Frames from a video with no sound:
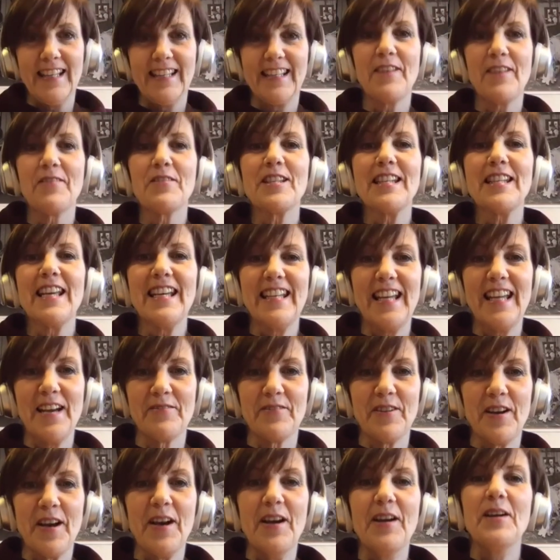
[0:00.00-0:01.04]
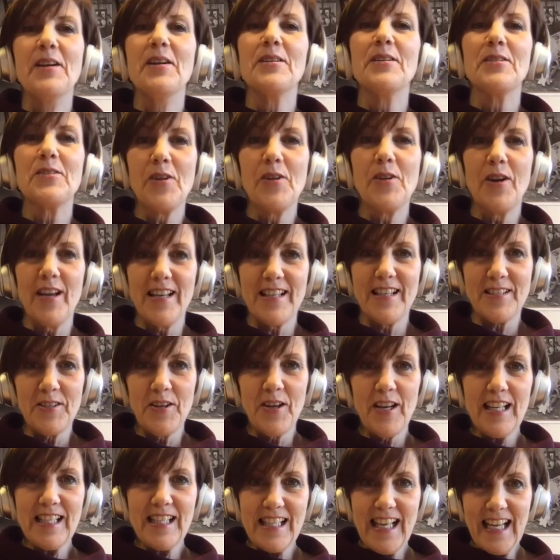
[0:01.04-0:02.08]
Never say never. It's not
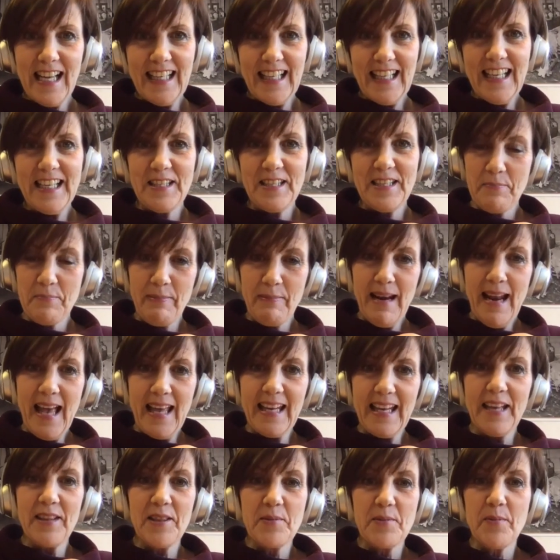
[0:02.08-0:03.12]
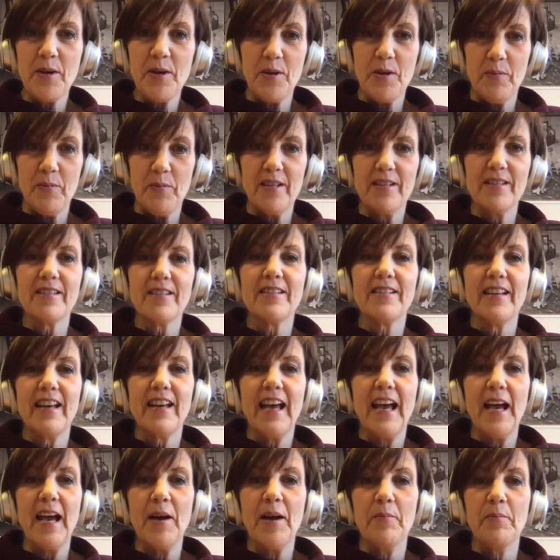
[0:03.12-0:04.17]
exactly in the plan at the moment.
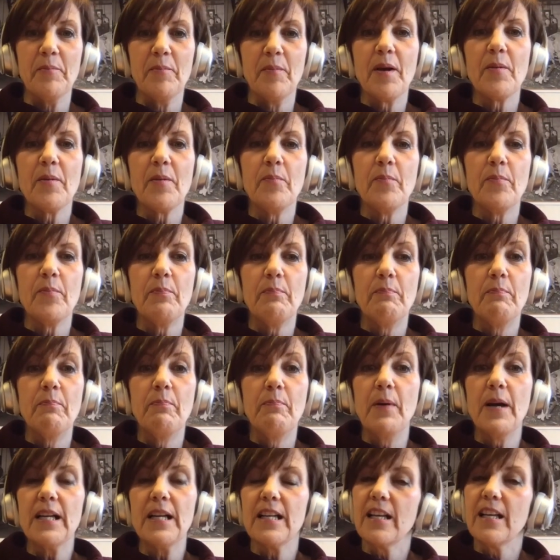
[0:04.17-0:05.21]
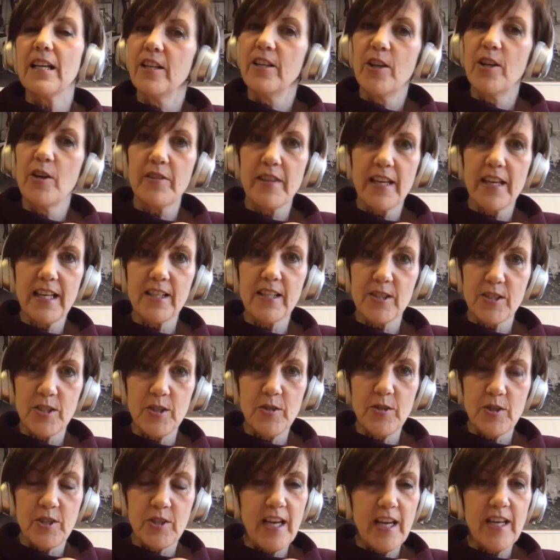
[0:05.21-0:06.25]
But things do
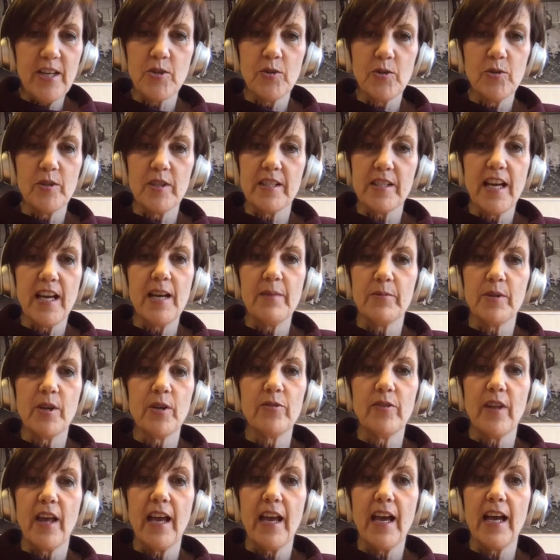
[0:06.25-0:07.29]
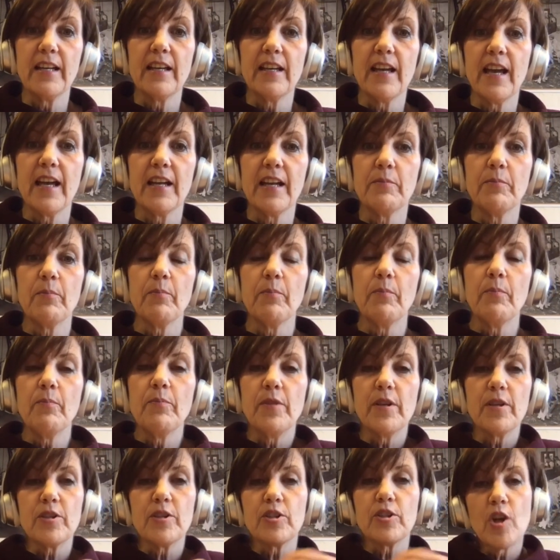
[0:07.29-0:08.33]
change all the time, don't they? And
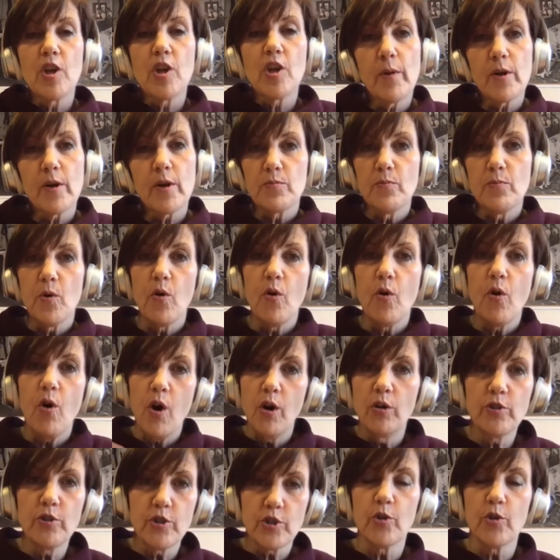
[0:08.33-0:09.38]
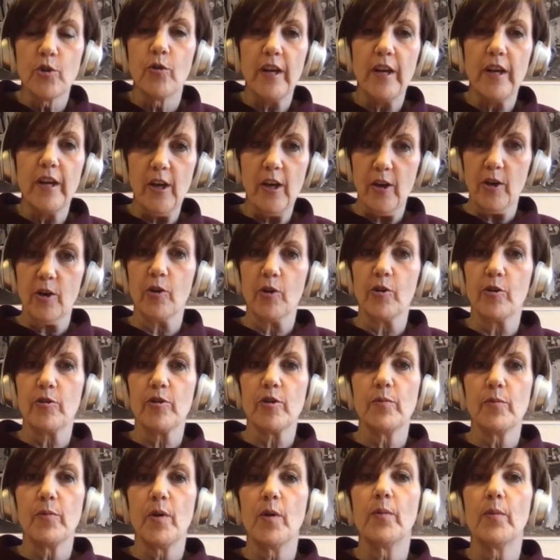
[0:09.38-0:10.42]
there's so much more onshoring going on at the
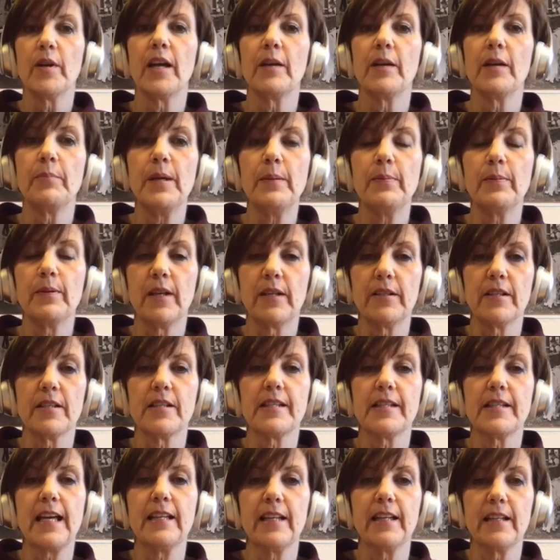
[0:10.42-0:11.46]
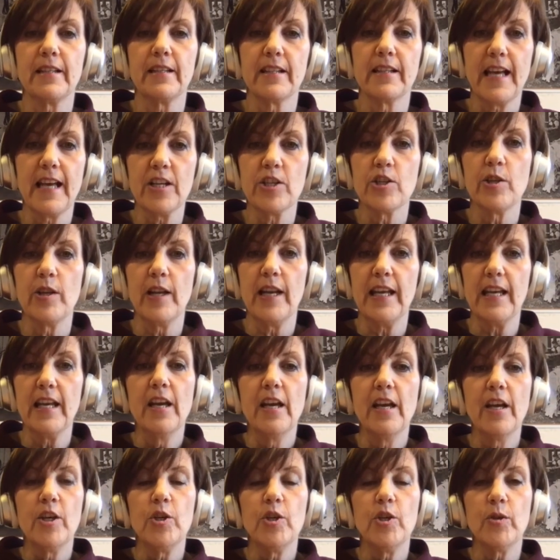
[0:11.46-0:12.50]
moment, and people understanding that actually
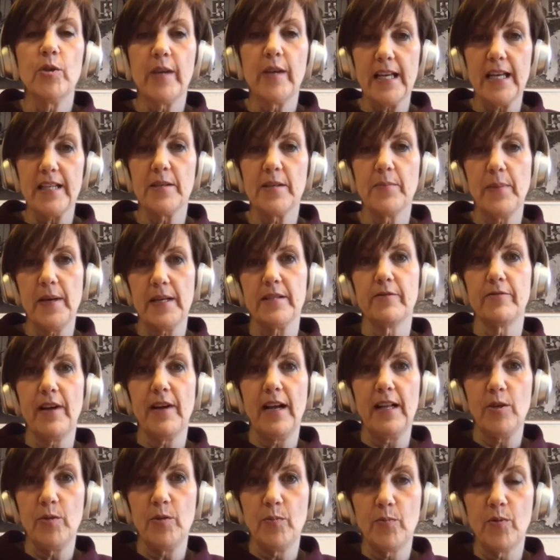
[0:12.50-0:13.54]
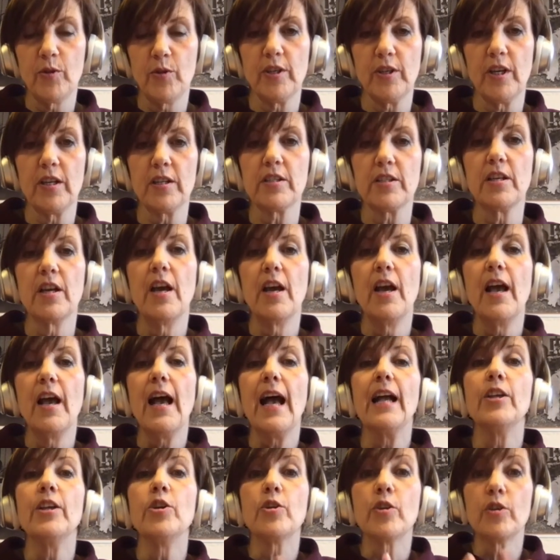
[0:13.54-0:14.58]
you get a better value product,
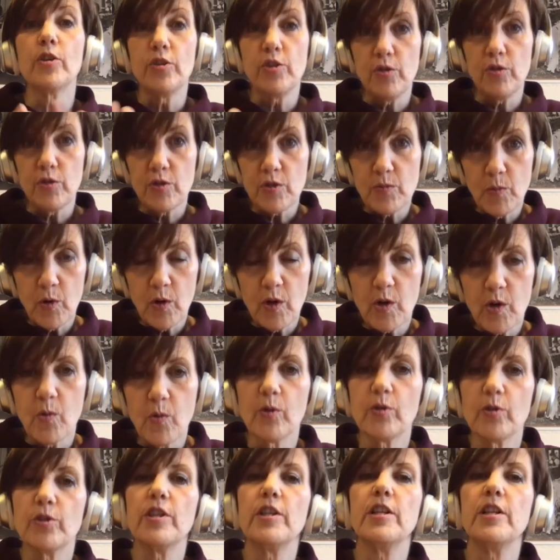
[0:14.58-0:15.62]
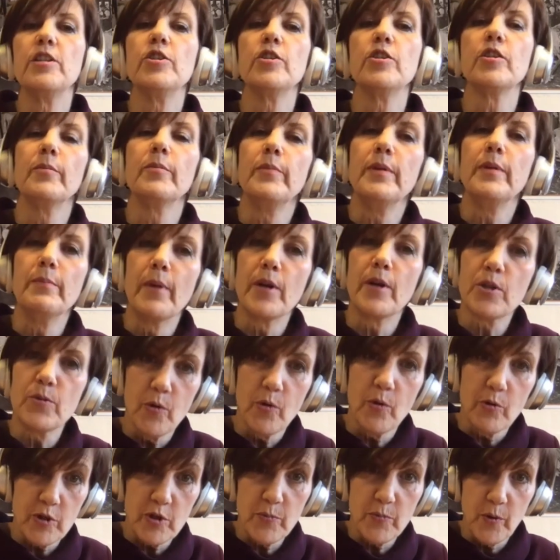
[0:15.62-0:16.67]
and you can do smaller quantities, you can be much
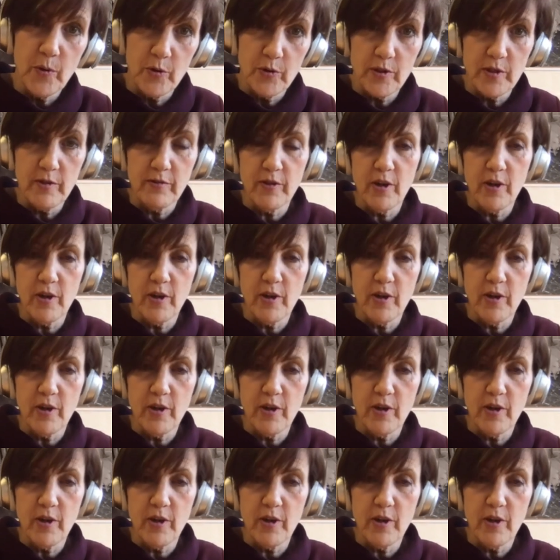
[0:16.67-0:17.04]
more responsive.